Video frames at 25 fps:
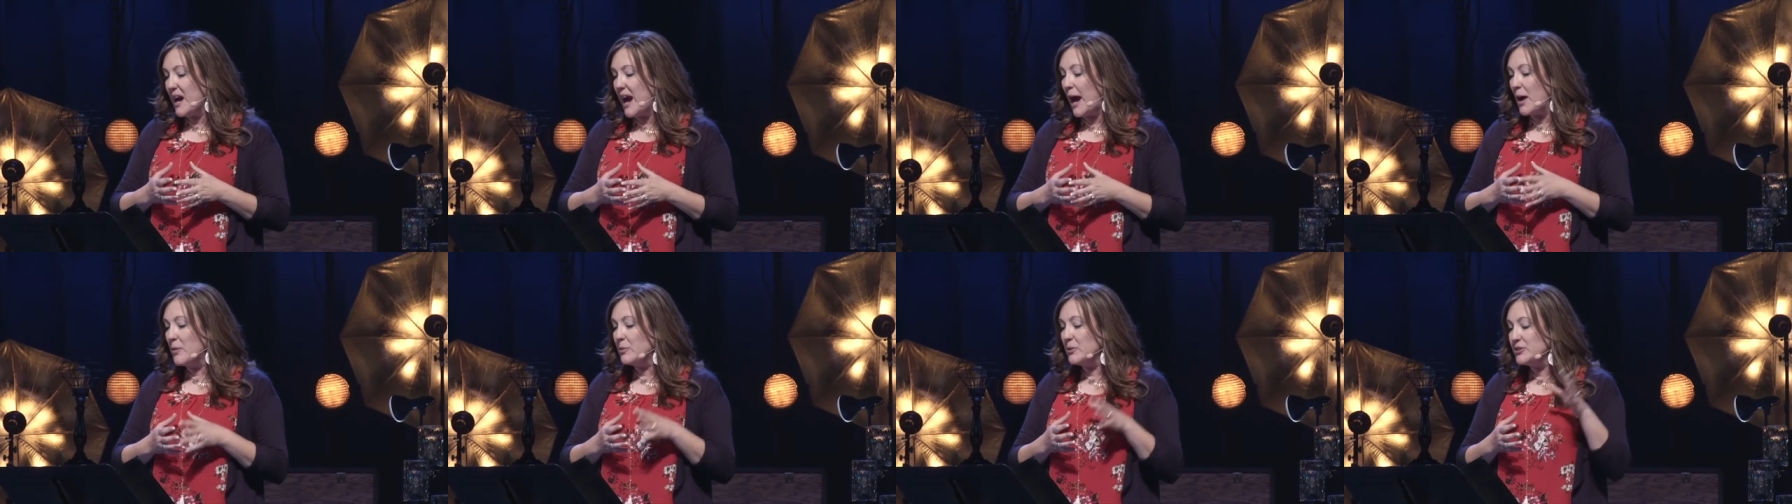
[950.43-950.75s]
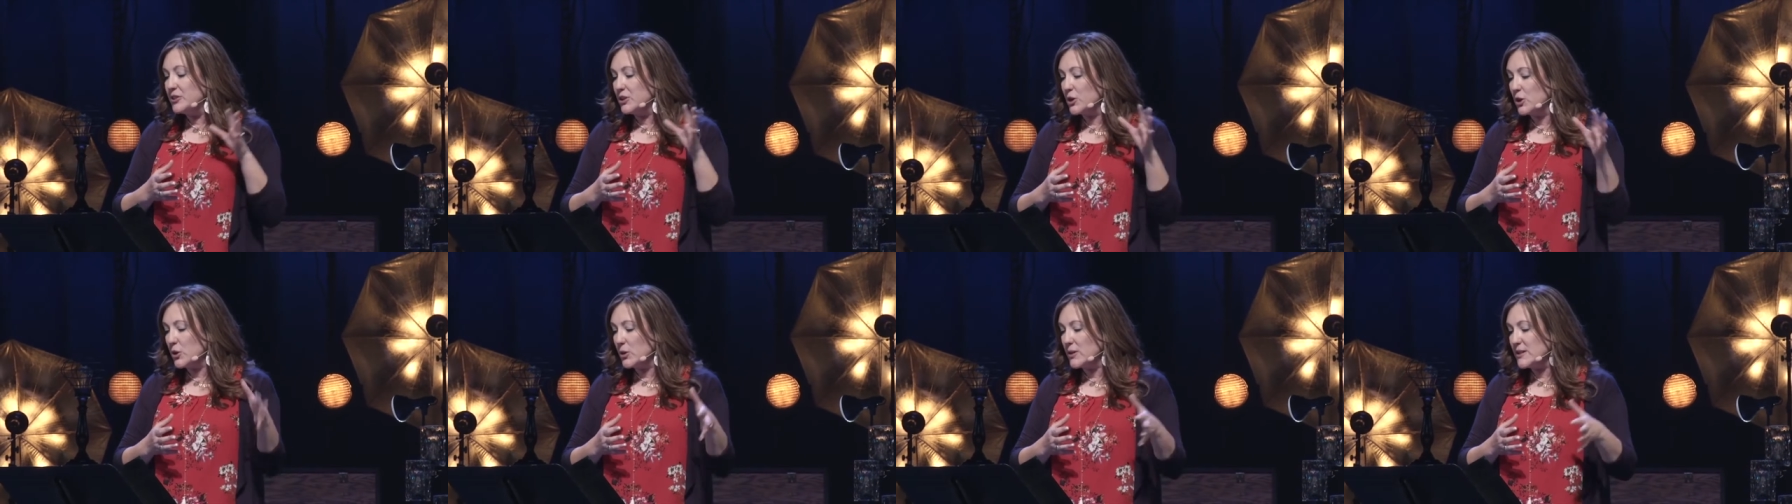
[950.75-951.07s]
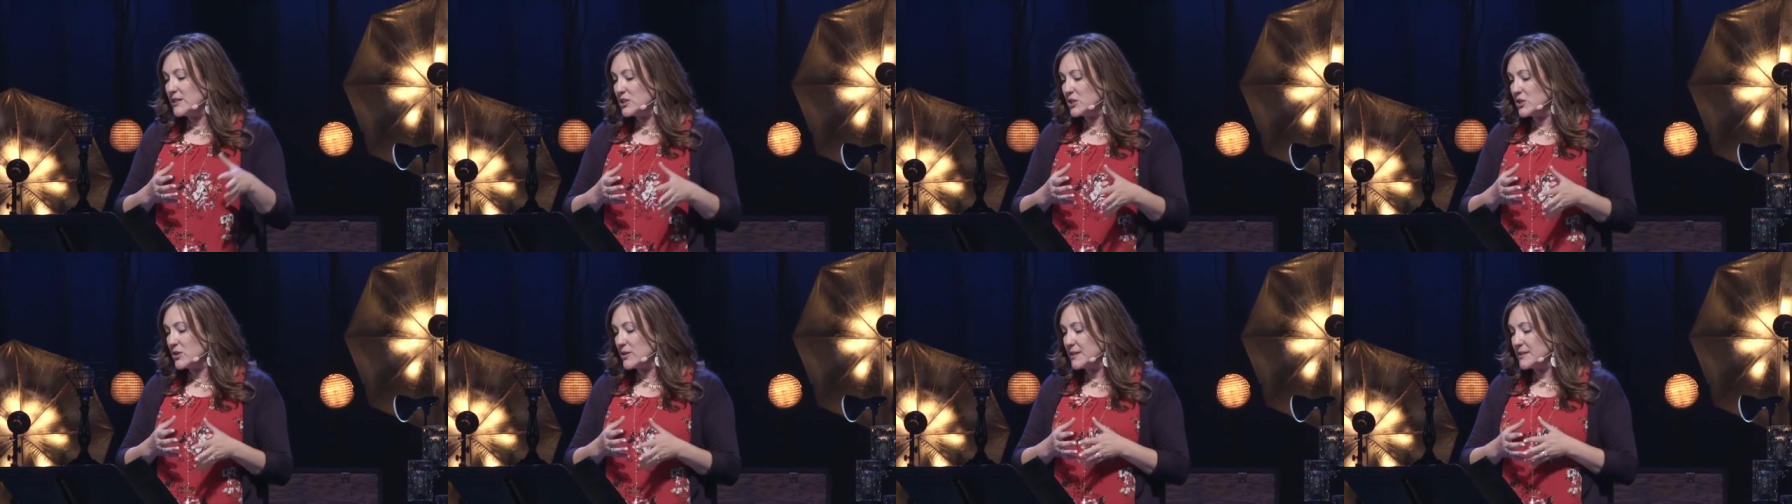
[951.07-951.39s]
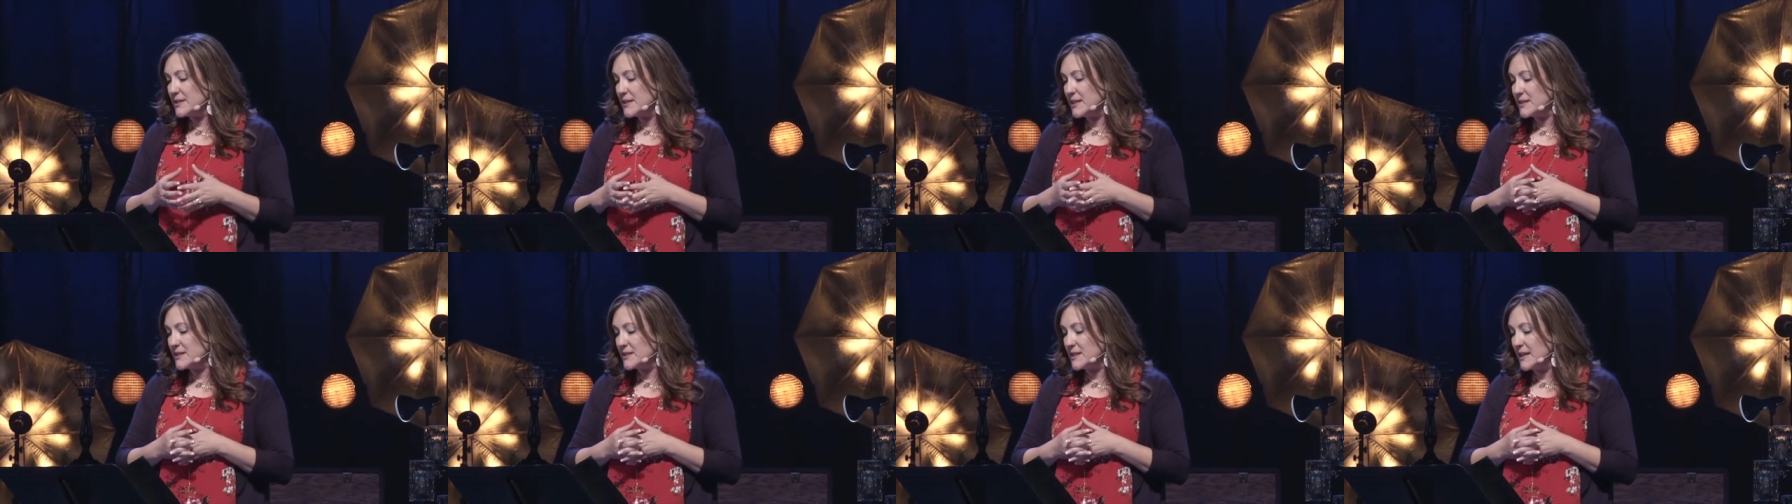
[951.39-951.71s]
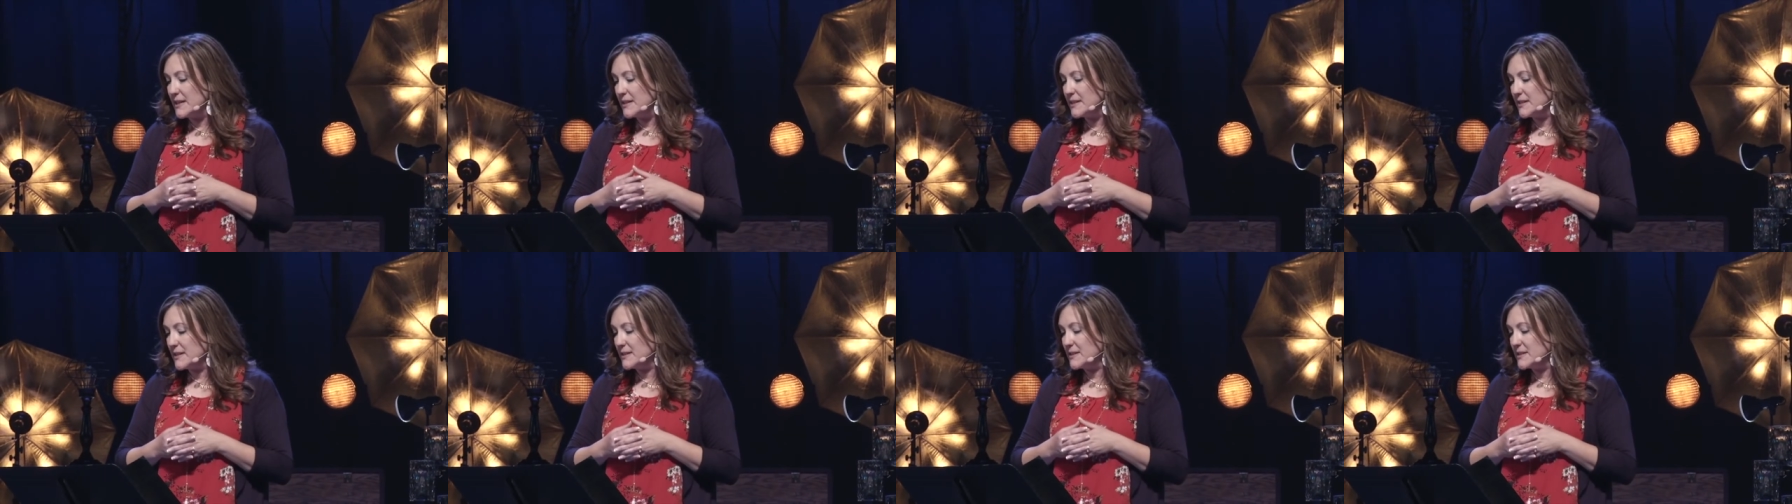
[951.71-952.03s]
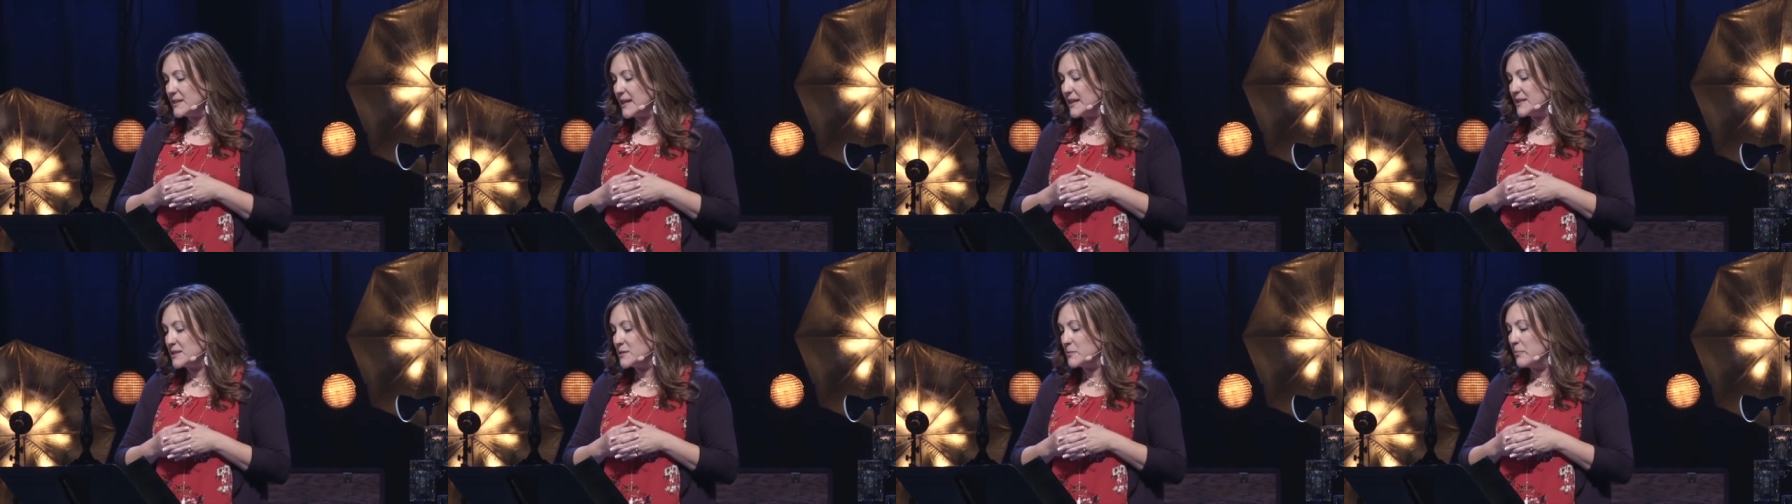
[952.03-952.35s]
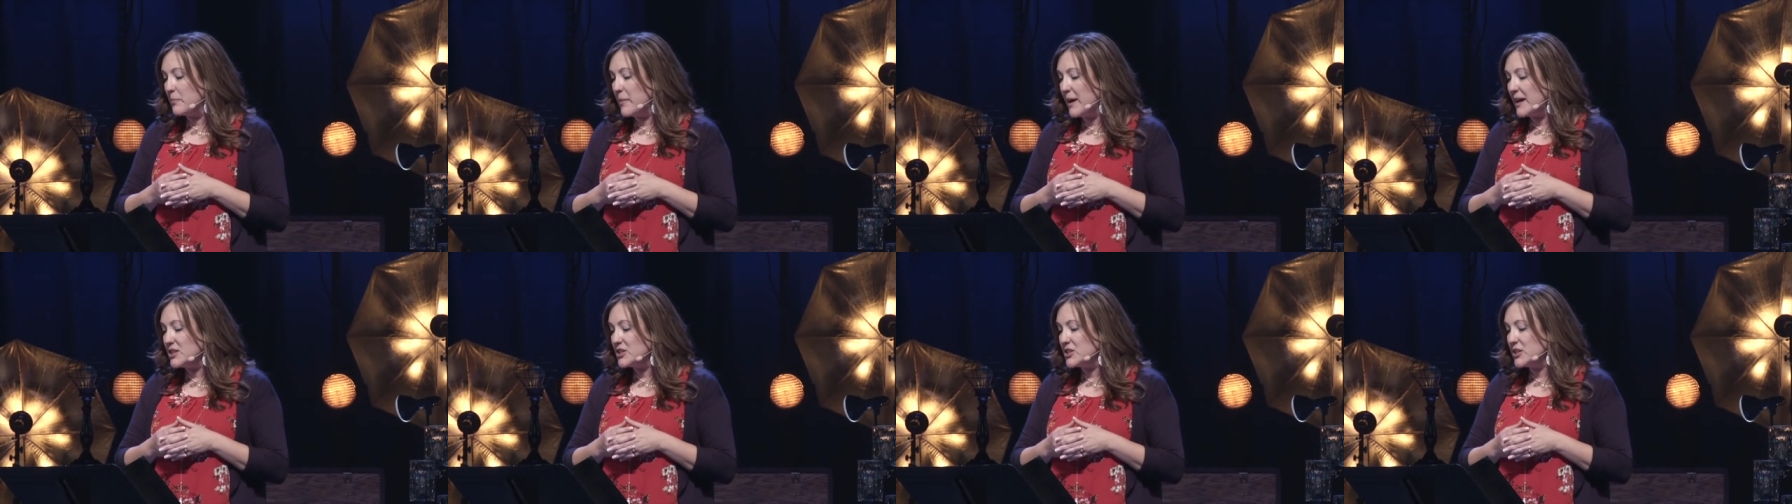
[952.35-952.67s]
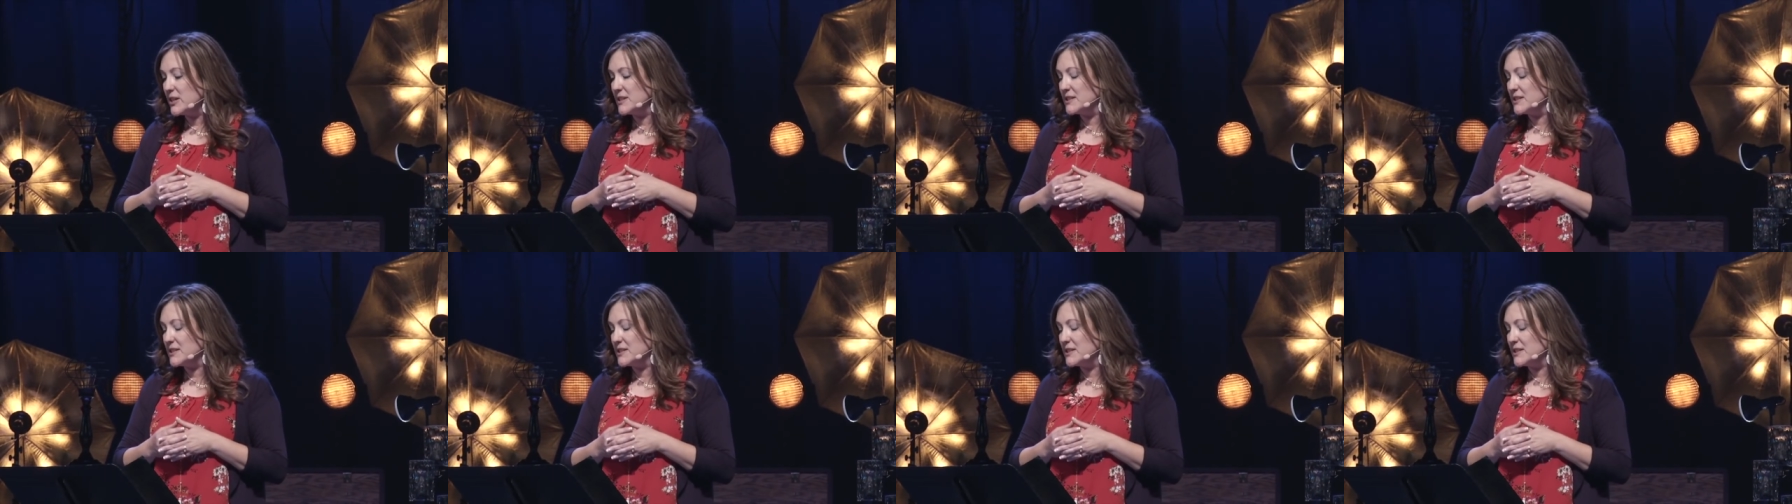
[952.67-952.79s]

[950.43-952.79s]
I will decrease your descendants as much